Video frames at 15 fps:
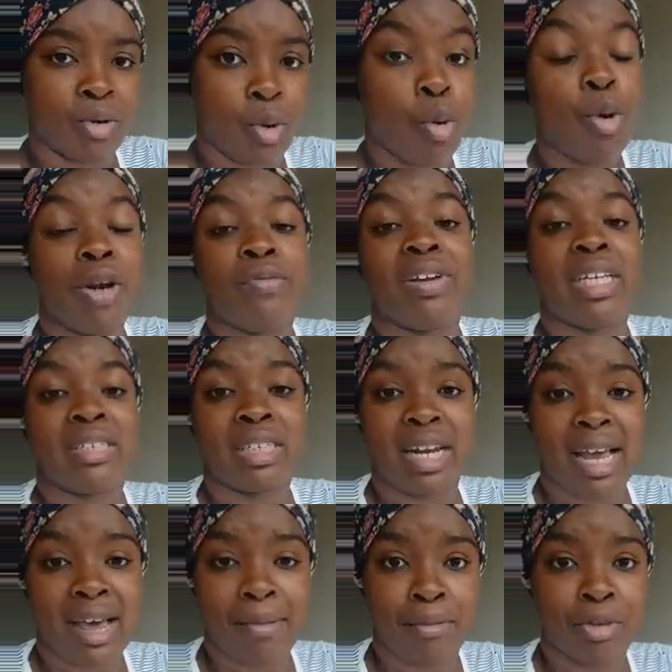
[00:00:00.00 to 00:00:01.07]
All of it is going
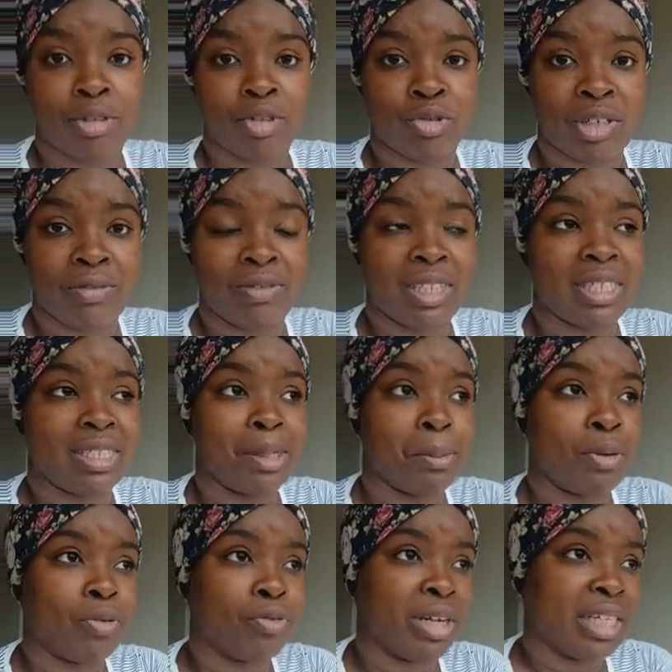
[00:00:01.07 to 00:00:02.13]
to happen off screen for the
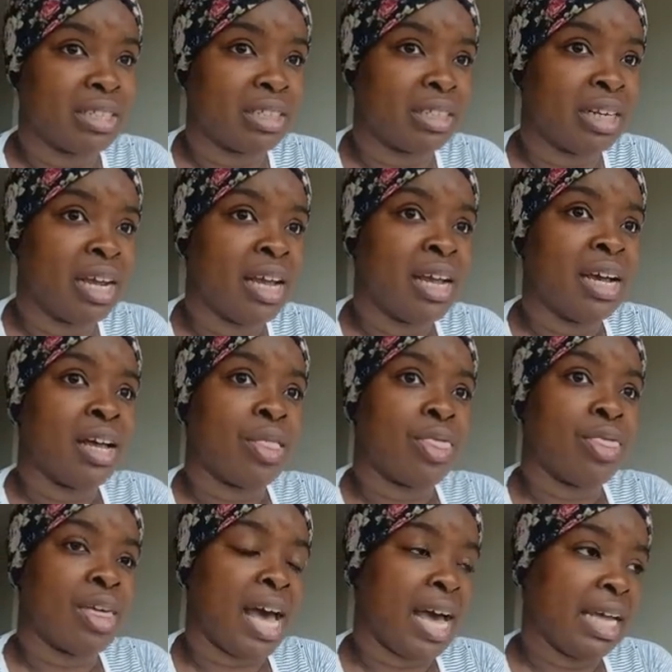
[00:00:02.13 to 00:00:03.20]
simple reason
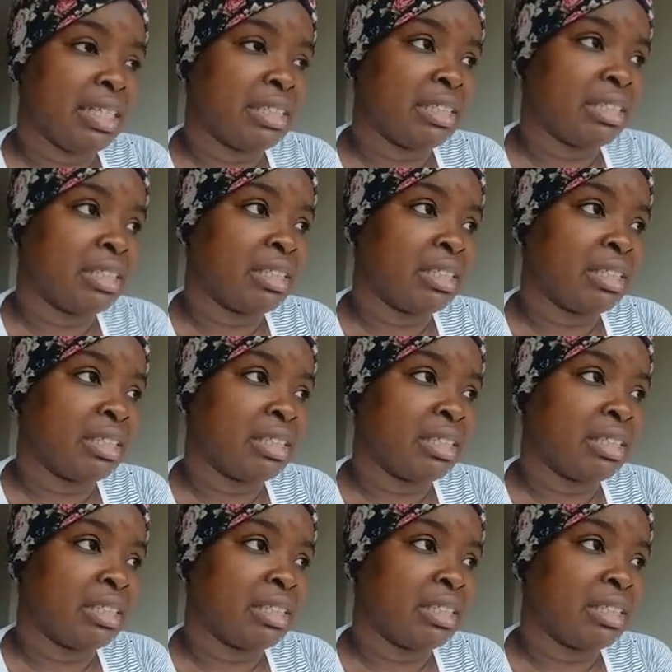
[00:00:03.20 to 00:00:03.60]
that